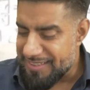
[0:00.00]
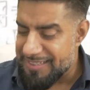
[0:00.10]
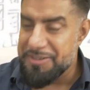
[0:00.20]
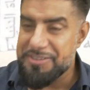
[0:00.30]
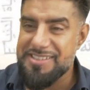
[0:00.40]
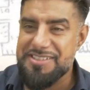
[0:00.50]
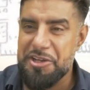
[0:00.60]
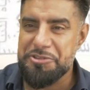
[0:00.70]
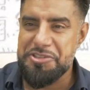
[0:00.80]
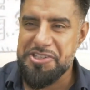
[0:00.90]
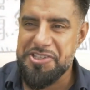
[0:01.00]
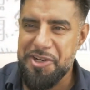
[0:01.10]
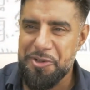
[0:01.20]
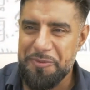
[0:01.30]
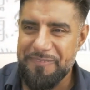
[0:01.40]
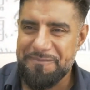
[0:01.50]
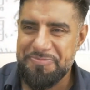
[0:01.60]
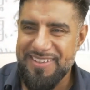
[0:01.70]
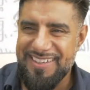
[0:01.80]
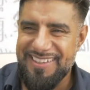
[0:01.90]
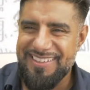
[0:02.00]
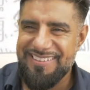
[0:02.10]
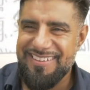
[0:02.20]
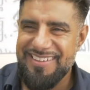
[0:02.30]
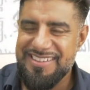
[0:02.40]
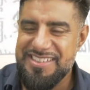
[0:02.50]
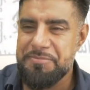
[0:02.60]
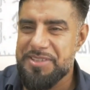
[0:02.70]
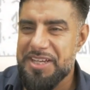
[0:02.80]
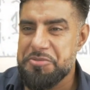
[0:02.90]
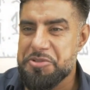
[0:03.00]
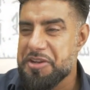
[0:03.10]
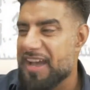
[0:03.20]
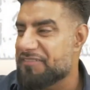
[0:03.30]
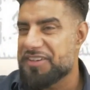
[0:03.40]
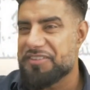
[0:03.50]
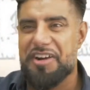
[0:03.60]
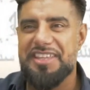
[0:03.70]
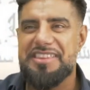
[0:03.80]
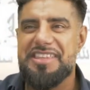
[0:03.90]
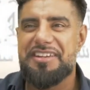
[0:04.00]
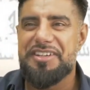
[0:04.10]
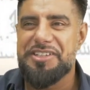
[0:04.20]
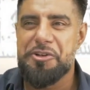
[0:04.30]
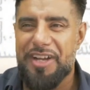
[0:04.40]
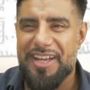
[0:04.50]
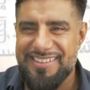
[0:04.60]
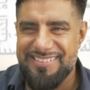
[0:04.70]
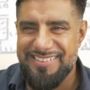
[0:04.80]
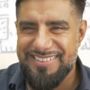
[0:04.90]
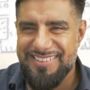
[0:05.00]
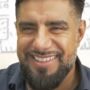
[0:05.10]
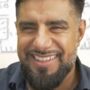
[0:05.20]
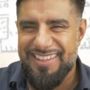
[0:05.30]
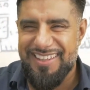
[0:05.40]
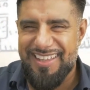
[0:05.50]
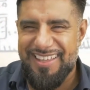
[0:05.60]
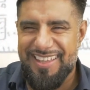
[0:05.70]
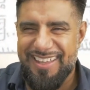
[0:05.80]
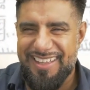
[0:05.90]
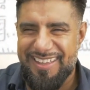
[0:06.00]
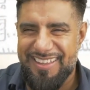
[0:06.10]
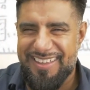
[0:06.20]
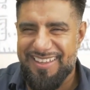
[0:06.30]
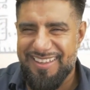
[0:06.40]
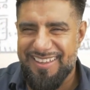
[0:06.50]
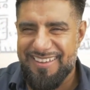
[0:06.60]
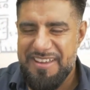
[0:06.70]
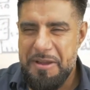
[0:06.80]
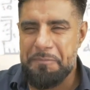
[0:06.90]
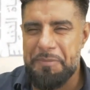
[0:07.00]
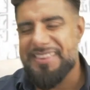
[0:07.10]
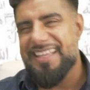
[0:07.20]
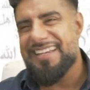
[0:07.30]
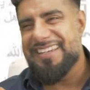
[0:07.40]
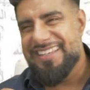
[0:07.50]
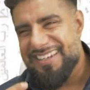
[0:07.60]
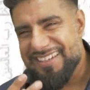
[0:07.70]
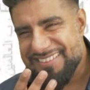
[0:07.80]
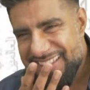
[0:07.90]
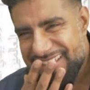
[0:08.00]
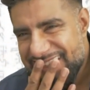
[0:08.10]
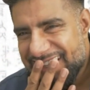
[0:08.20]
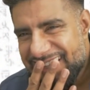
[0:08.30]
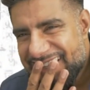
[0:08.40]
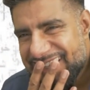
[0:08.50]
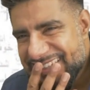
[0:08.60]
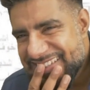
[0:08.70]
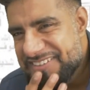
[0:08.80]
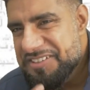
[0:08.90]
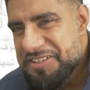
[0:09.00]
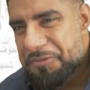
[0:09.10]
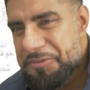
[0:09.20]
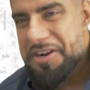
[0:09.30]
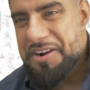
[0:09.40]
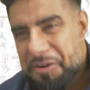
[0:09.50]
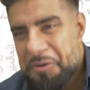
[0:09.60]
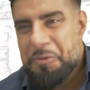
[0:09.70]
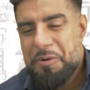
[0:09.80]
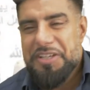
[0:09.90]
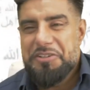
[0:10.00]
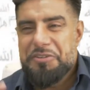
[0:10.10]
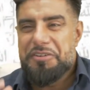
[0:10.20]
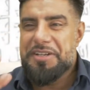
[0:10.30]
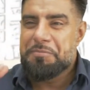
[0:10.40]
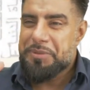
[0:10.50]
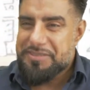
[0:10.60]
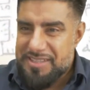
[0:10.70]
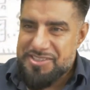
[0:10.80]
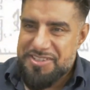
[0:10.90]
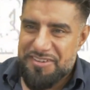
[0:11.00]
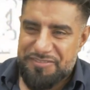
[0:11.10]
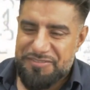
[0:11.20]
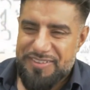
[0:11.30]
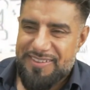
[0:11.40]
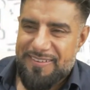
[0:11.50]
You know, it just goes to show, sometimes you have it right there in your hand. Pata nahi lagta yaar. You know, you don't know what you're in possession of.